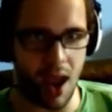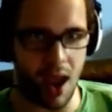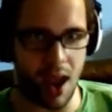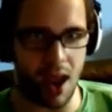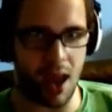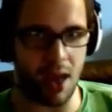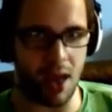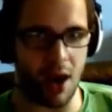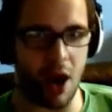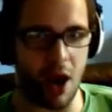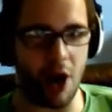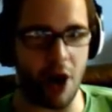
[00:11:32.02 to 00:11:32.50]

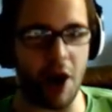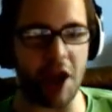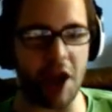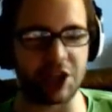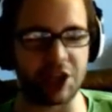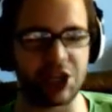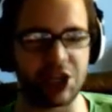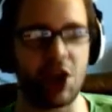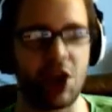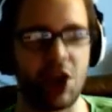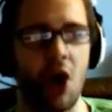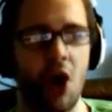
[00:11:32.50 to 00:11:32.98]
Oh,
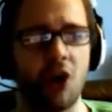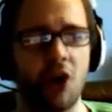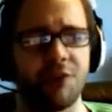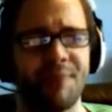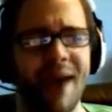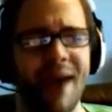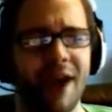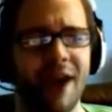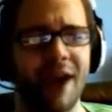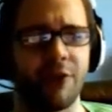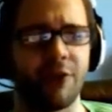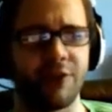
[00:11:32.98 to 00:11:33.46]
she goes
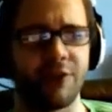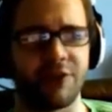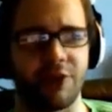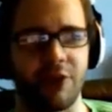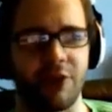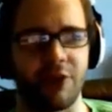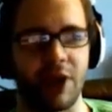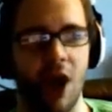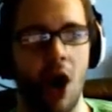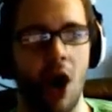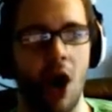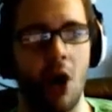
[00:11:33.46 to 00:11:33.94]
back towards the
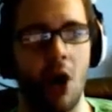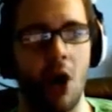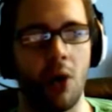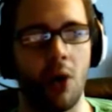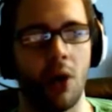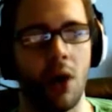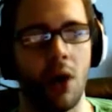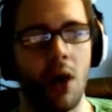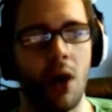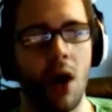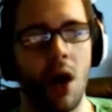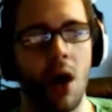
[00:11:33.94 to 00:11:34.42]
Oh,
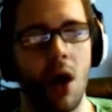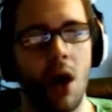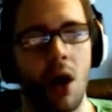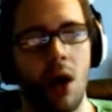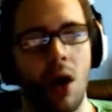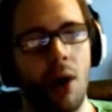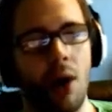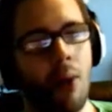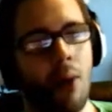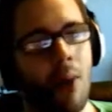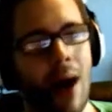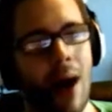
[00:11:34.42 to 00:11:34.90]

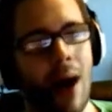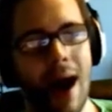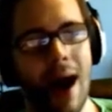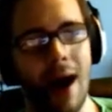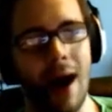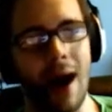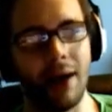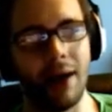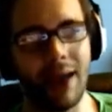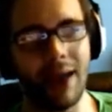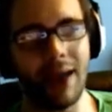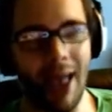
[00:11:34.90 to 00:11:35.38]

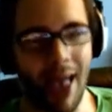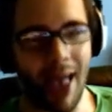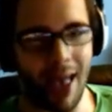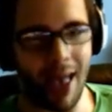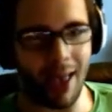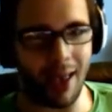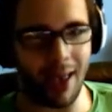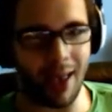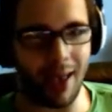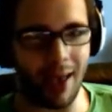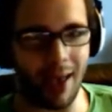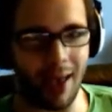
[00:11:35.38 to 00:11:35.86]
wow.
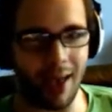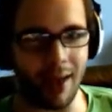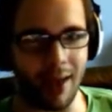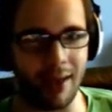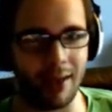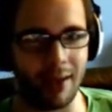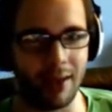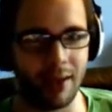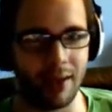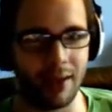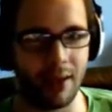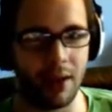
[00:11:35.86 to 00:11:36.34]
Ah!
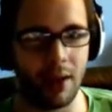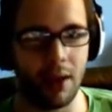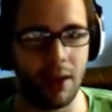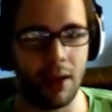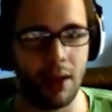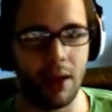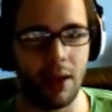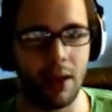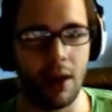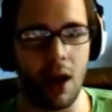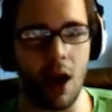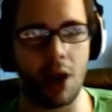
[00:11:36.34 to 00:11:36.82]

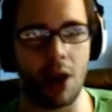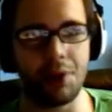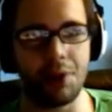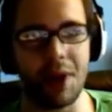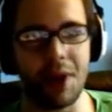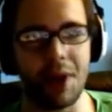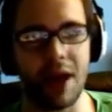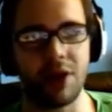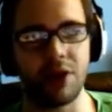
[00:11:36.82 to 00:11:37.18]
Oh, now you're